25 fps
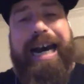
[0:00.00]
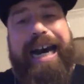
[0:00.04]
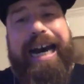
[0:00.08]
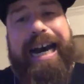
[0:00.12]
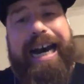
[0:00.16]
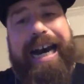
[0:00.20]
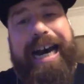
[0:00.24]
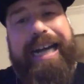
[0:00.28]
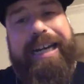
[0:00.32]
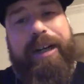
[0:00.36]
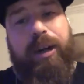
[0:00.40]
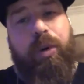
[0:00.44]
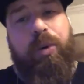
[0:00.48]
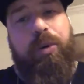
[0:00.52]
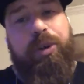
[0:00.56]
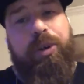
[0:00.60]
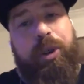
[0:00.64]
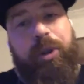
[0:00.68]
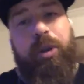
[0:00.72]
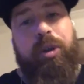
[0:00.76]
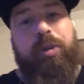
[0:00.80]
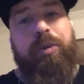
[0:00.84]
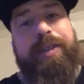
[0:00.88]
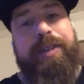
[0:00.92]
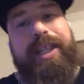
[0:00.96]
I don't
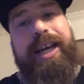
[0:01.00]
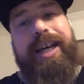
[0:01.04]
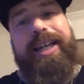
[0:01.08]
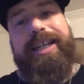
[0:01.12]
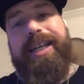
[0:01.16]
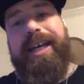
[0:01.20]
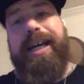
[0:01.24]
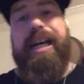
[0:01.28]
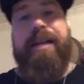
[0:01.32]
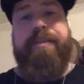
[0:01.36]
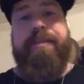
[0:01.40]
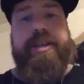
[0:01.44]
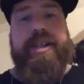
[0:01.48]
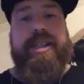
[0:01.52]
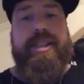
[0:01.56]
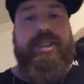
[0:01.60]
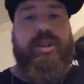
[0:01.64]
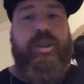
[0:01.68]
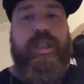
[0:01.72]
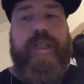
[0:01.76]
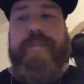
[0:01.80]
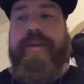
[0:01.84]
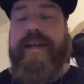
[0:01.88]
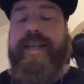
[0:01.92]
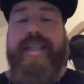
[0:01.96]
do it without God, man. It's
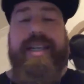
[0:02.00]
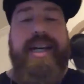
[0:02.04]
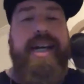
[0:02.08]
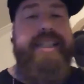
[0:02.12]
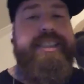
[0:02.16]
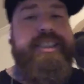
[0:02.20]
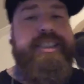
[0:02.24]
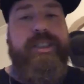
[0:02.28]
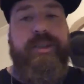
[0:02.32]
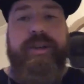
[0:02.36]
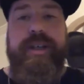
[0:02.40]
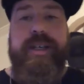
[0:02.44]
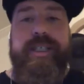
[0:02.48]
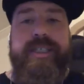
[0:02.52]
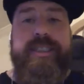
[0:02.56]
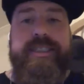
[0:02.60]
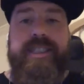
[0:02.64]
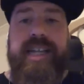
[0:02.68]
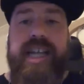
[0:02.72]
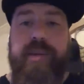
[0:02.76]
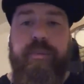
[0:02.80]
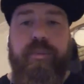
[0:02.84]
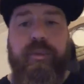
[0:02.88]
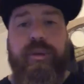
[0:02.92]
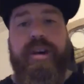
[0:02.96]
only by God's grace
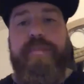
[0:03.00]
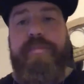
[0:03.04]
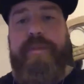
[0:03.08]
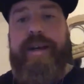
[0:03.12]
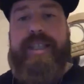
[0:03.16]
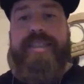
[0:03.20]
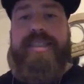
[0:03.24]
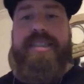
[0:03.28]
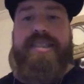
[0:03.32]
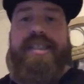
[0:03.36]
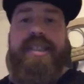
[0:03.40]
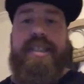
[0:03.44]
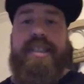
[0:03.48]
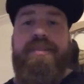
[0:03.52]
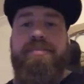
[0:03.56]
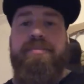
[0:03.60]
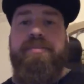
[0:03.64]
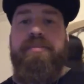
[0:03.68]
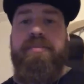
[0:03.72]
that I'm where I'm at today.